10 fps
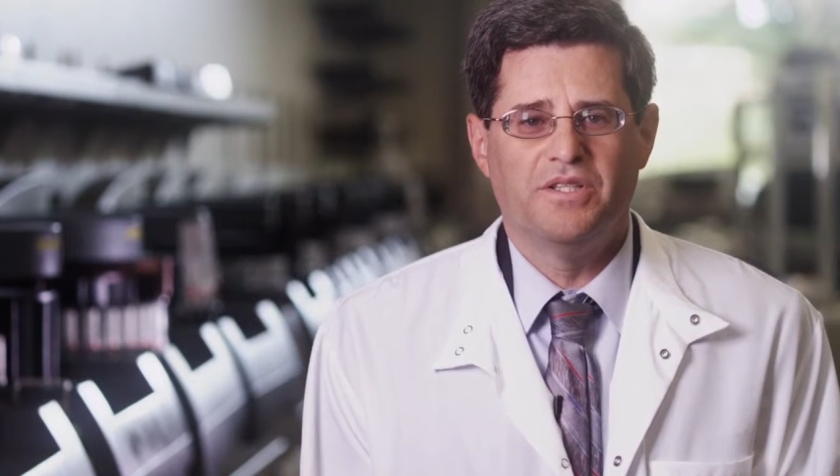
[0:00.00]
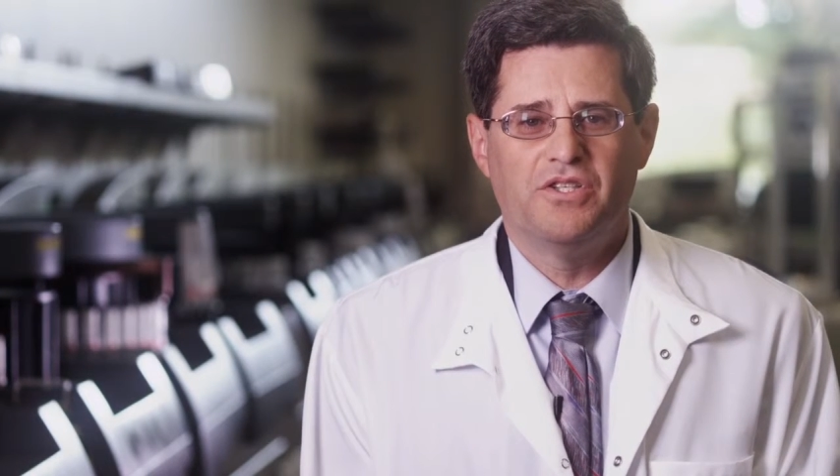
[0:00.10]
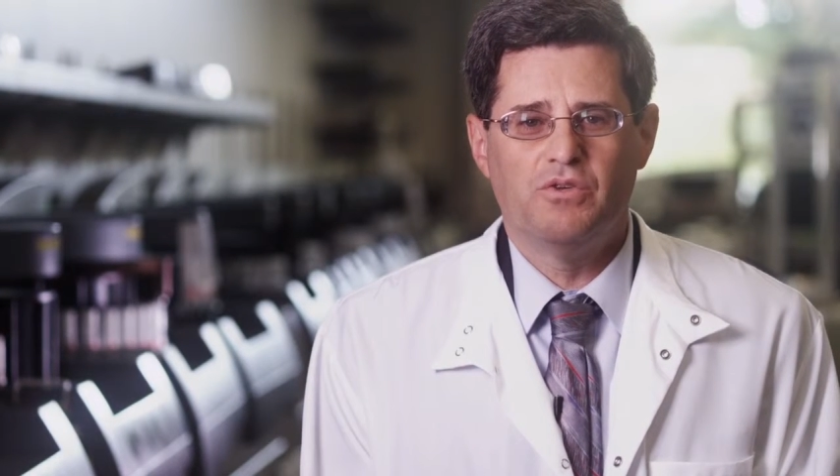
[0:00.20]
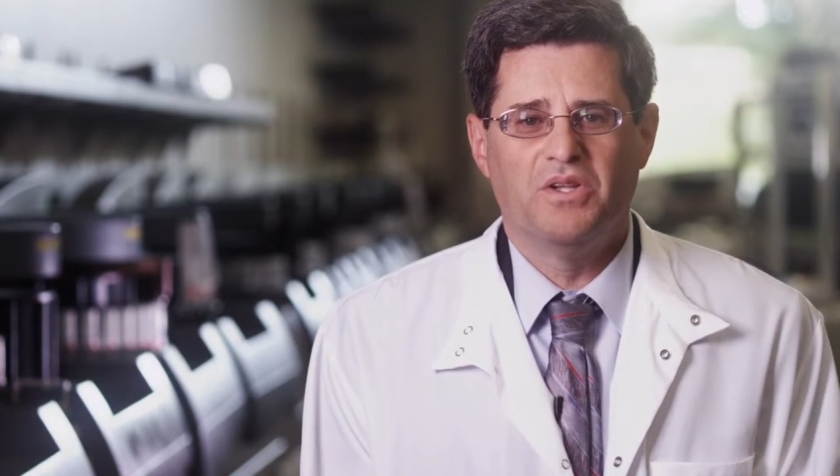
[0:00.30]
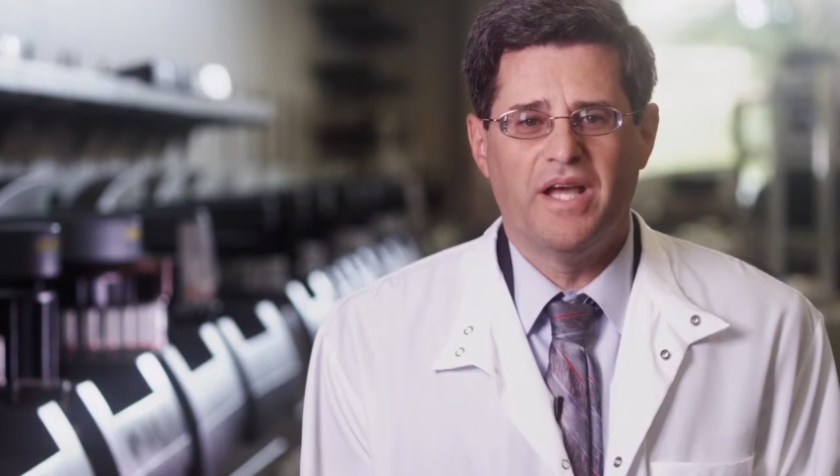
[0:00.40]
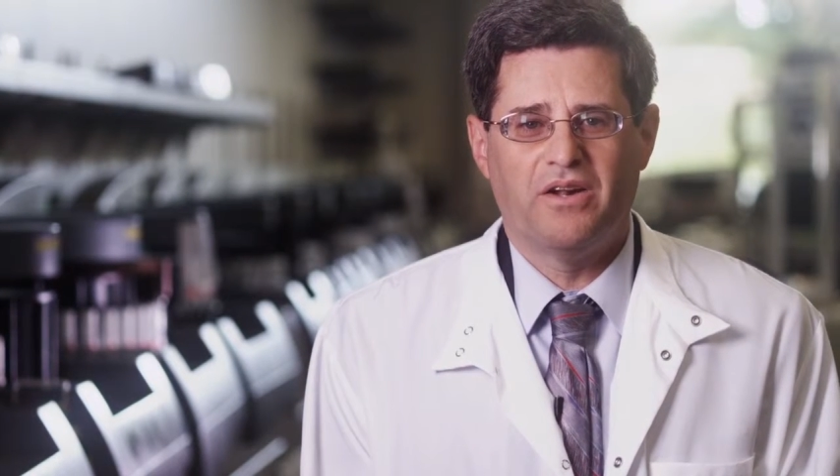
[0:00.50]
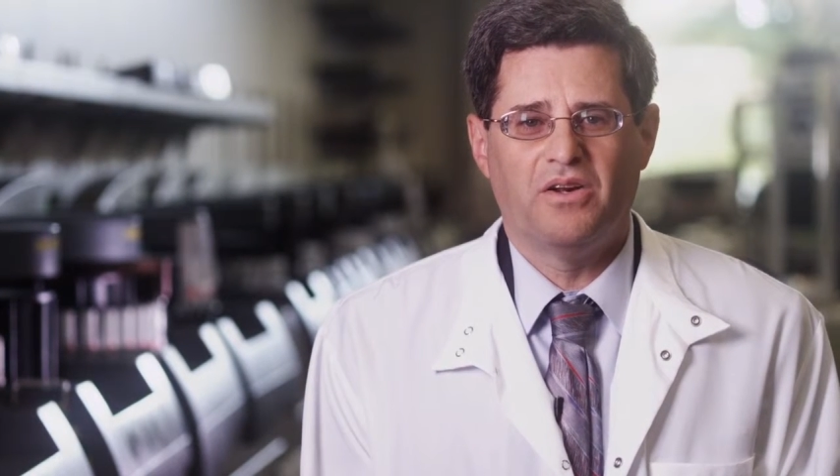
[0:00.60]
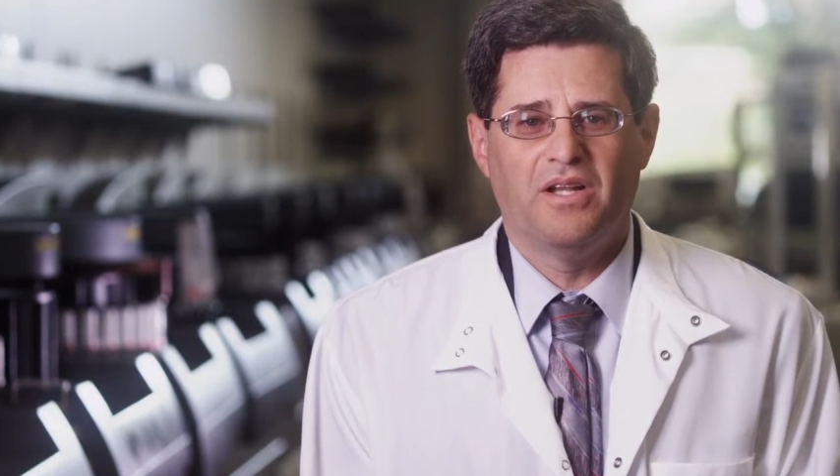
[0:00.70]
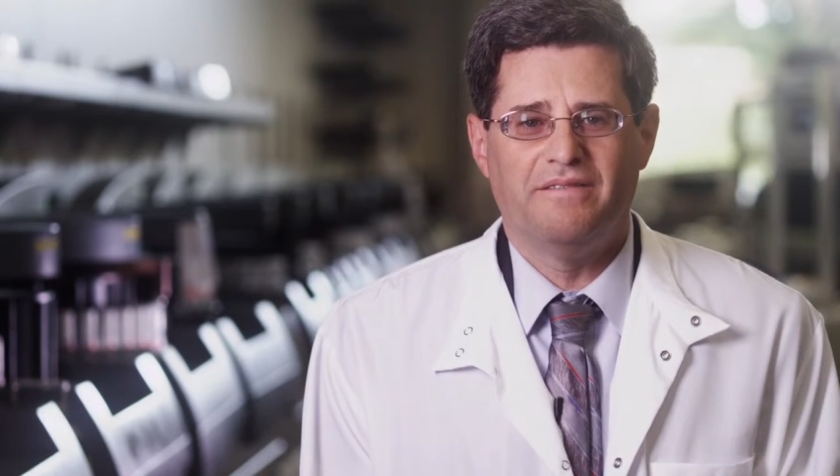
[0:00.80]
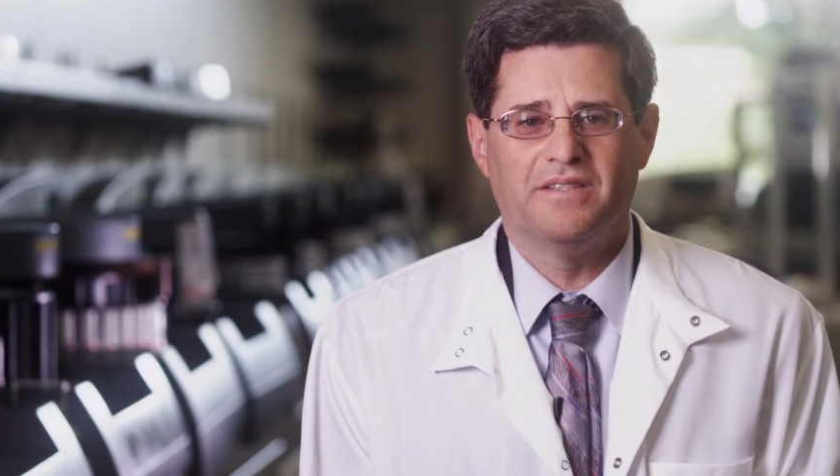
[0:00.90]
to do
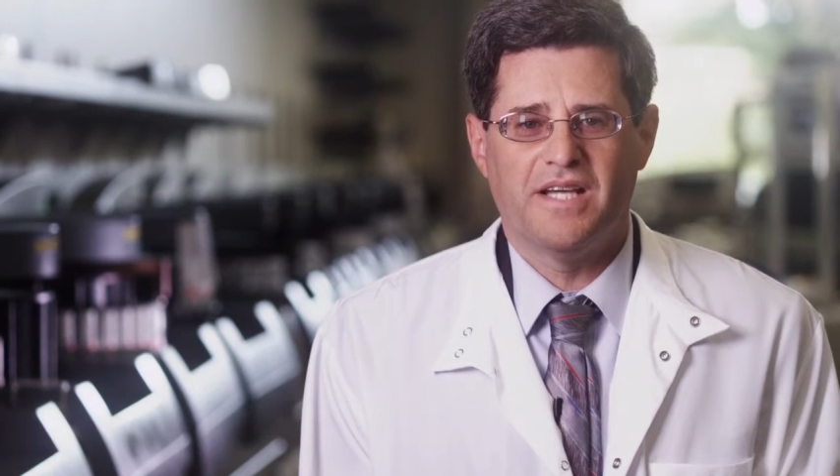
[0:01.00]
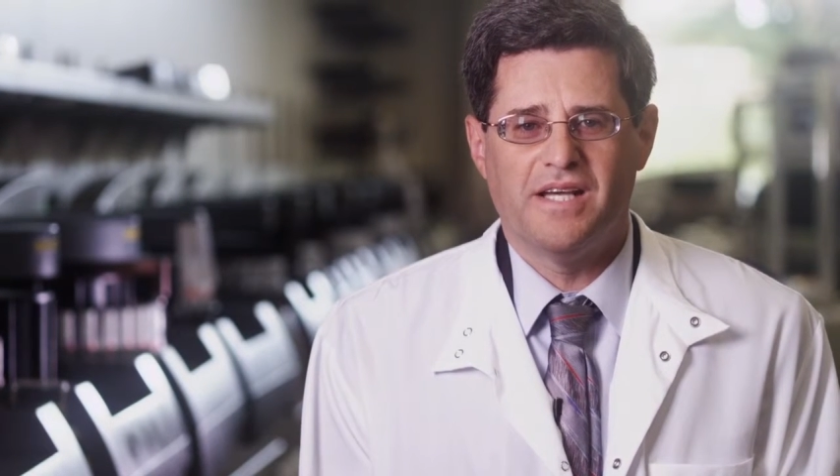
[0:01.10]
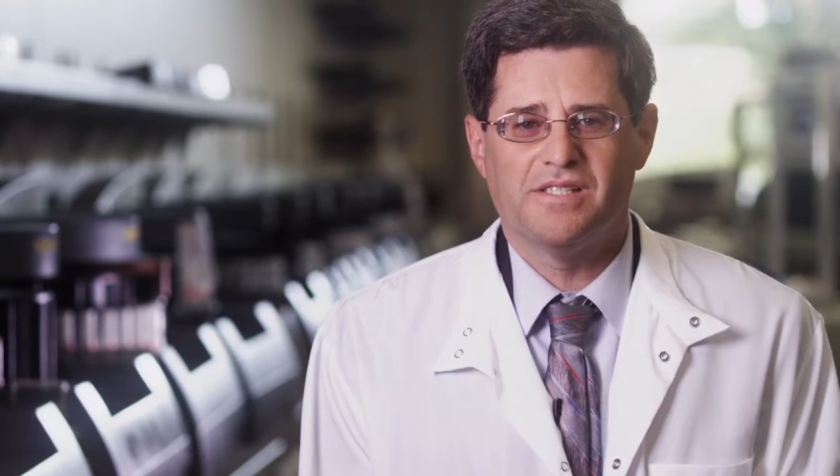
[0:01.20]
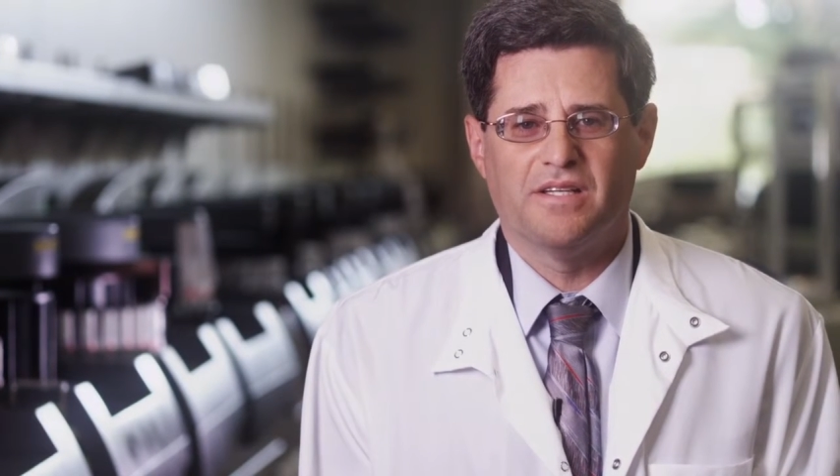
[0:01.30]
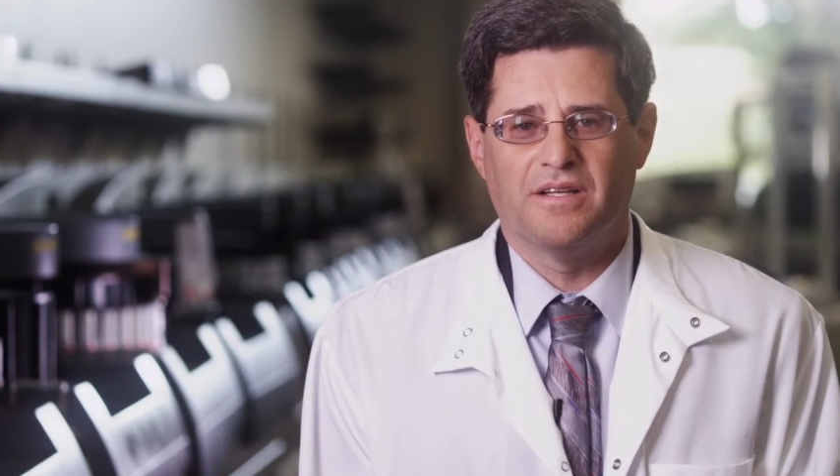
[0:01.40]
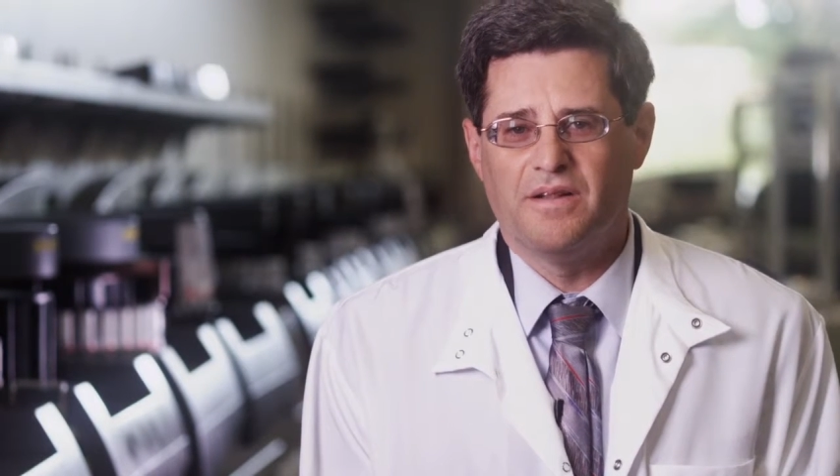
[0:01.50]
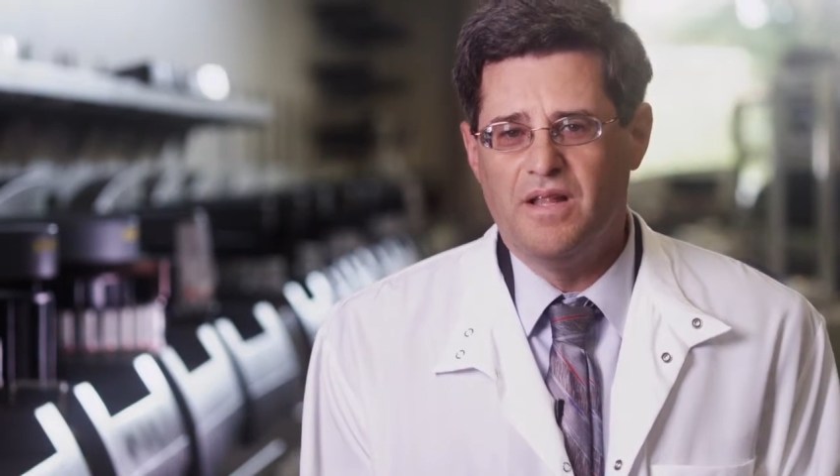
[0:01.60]
molecular level testing.